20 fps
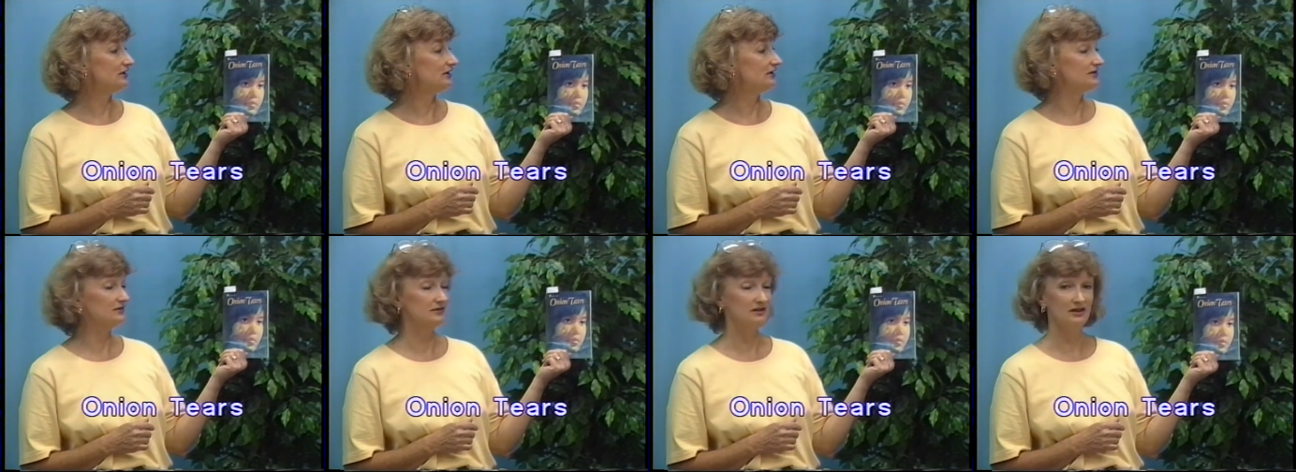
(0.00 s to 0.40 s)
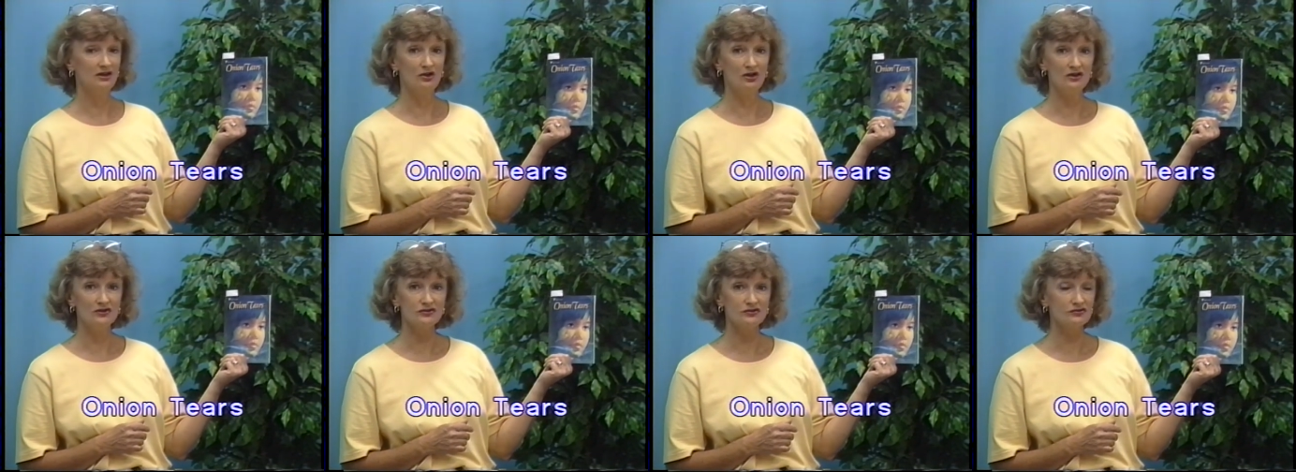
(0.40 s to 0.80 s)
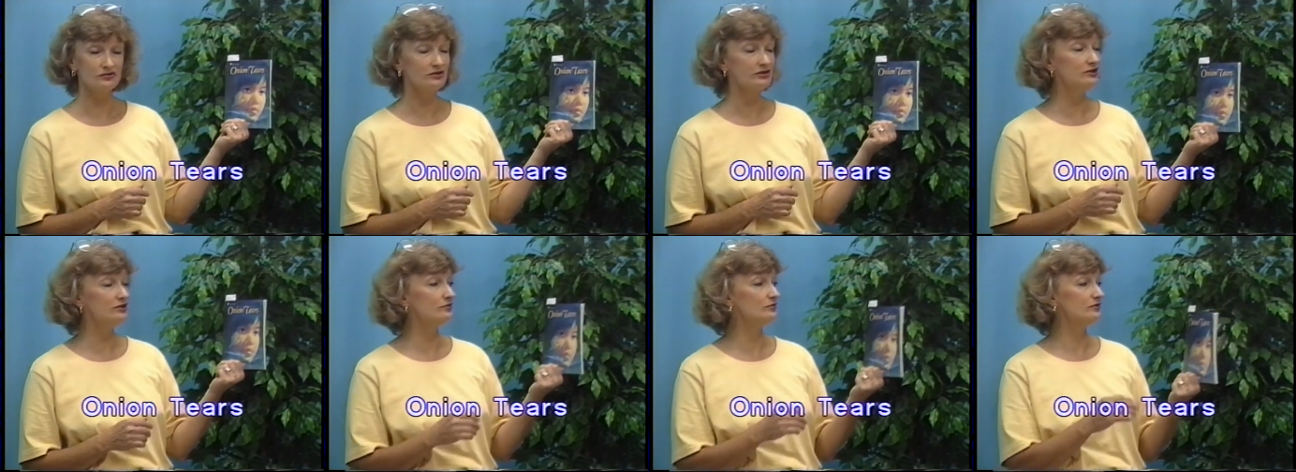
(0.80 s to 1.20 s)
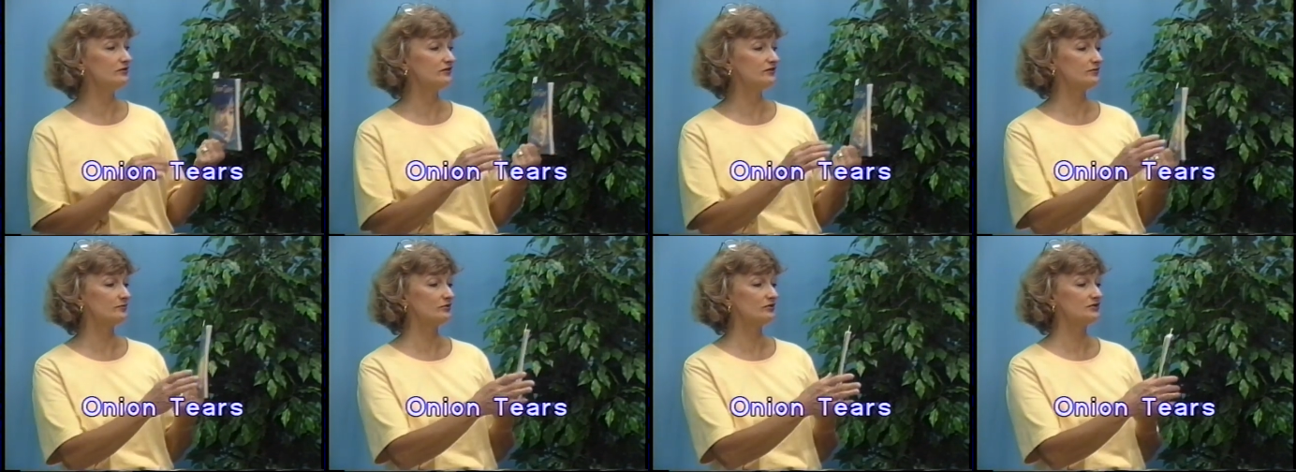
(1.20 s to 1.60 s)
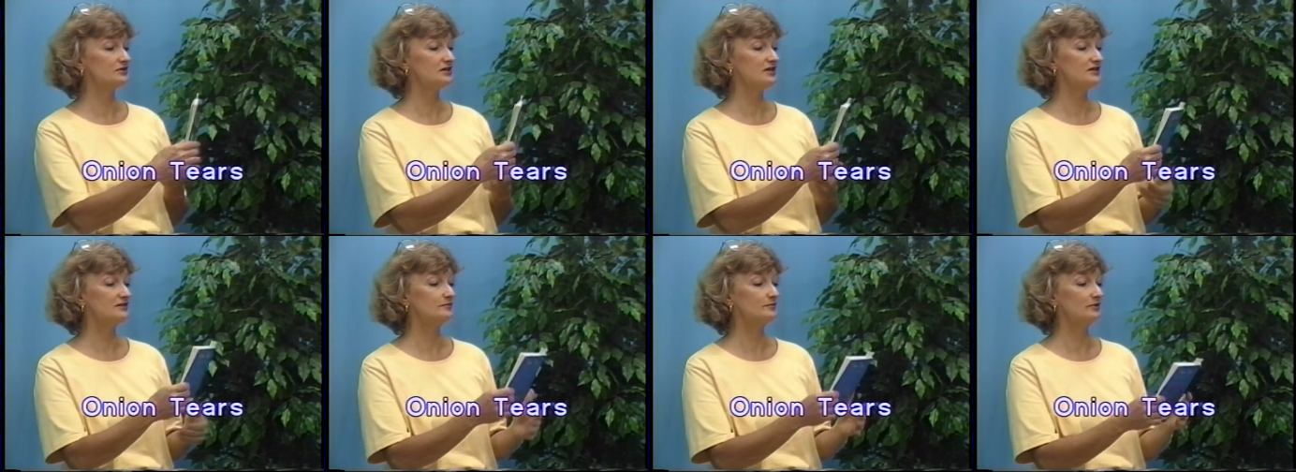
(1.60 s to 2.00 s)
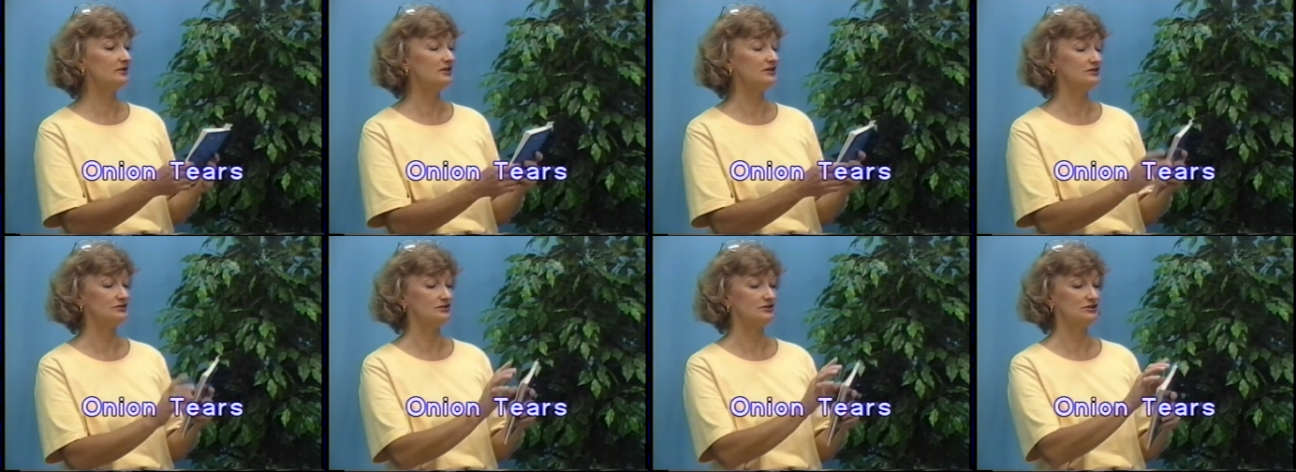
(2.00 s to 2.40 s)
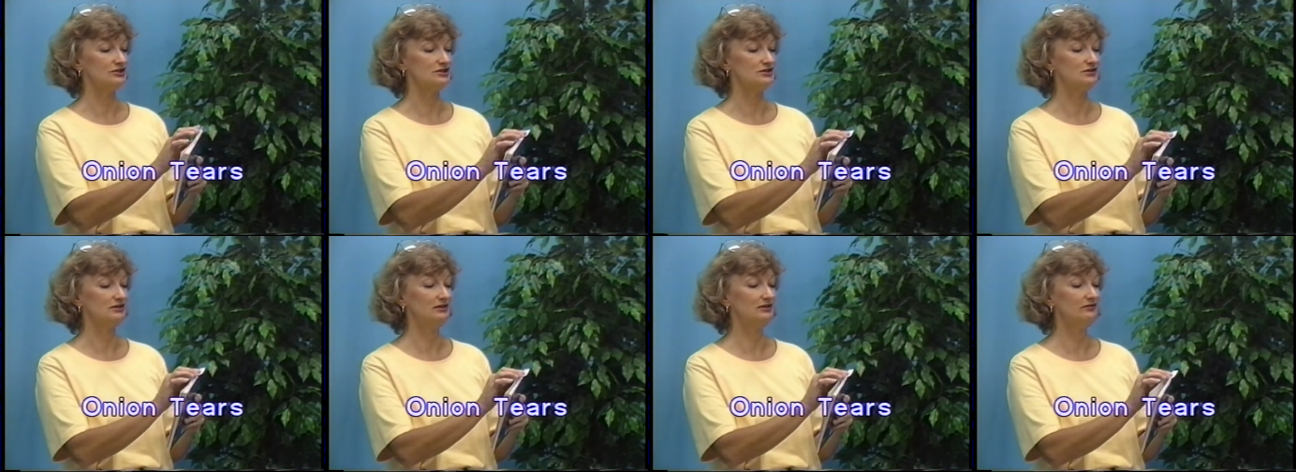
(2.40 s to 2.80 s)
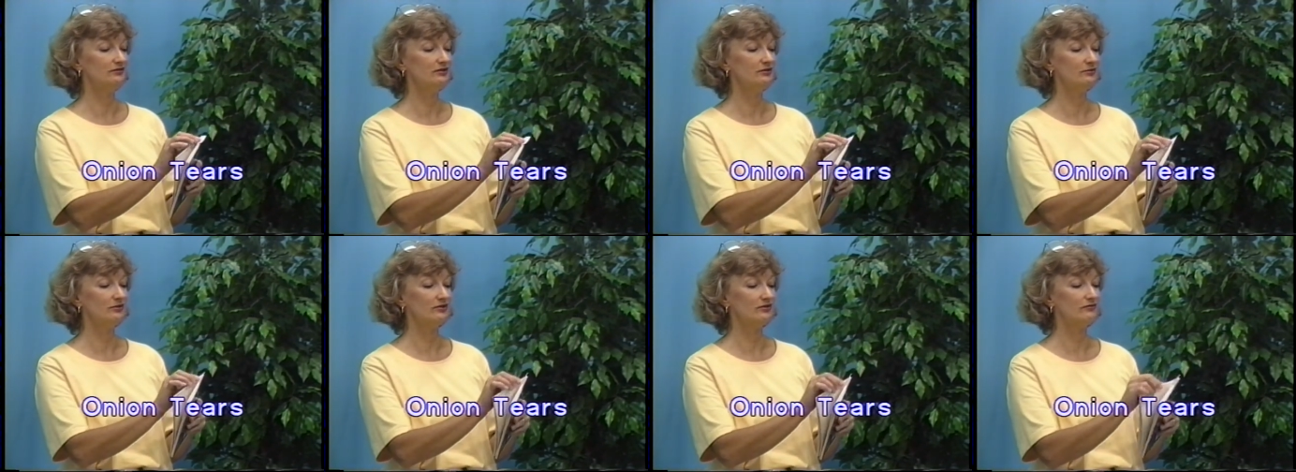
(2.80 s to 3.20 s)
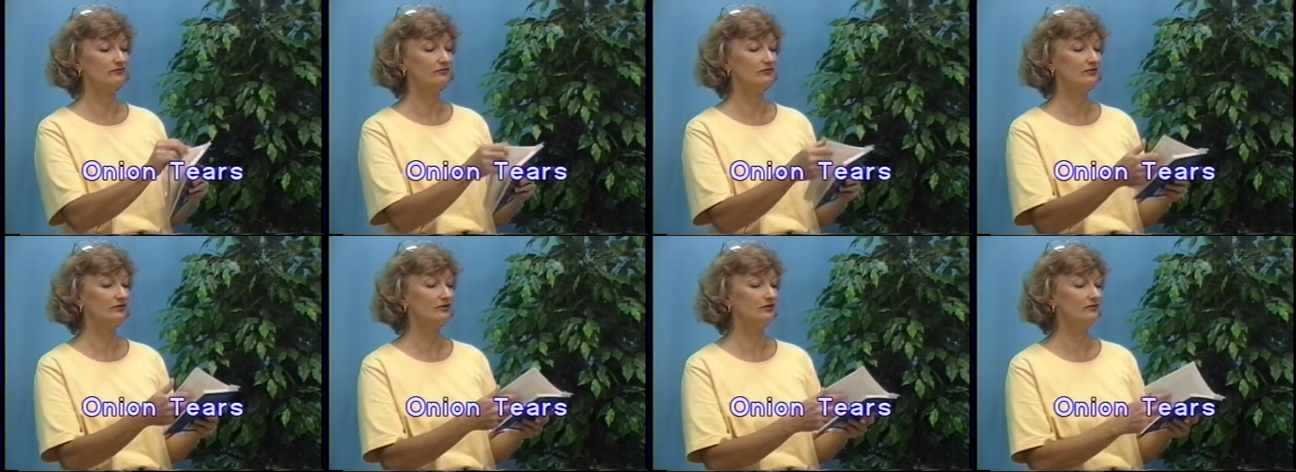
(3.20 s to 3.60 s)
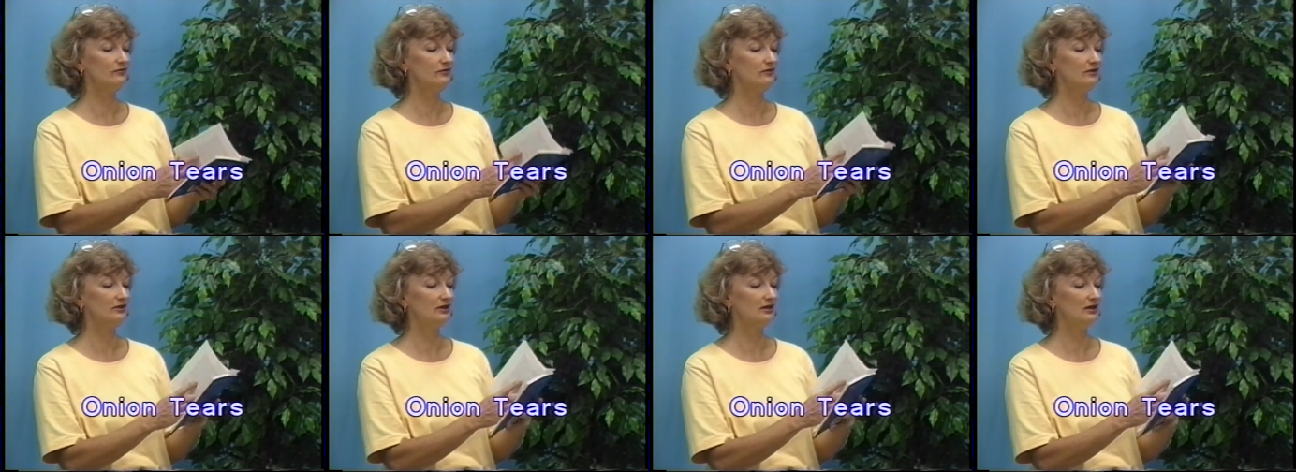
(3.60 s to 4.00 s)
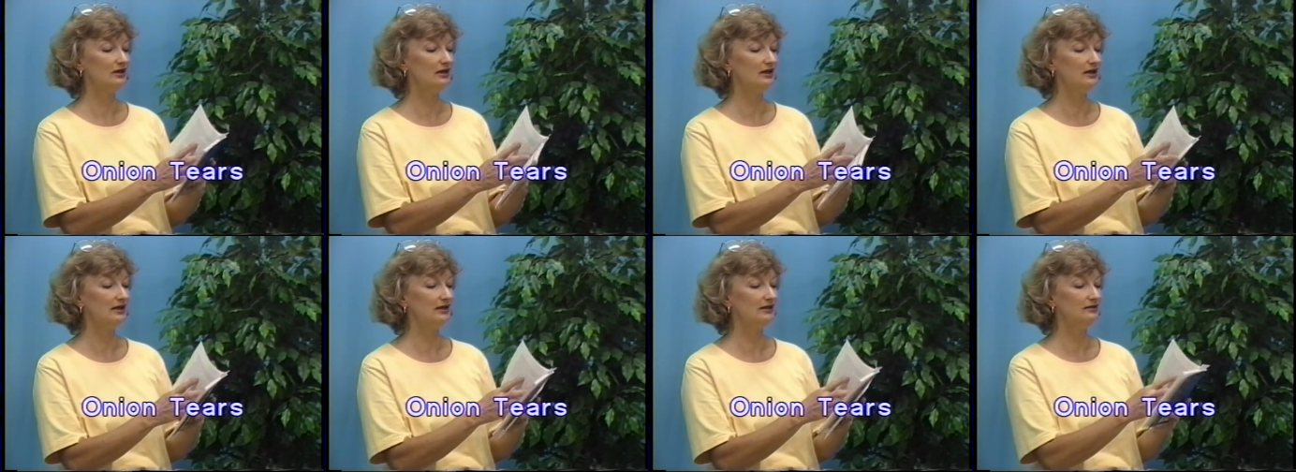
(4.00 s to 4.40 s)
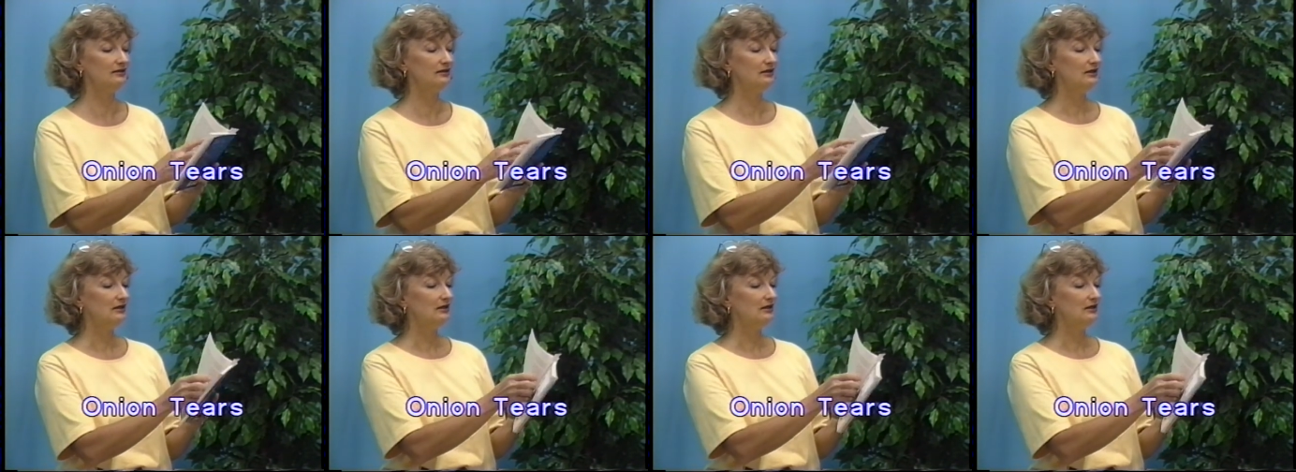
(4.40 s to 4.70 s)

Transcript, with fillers: is in Australia when this book takes place, and she's living with a very, very kind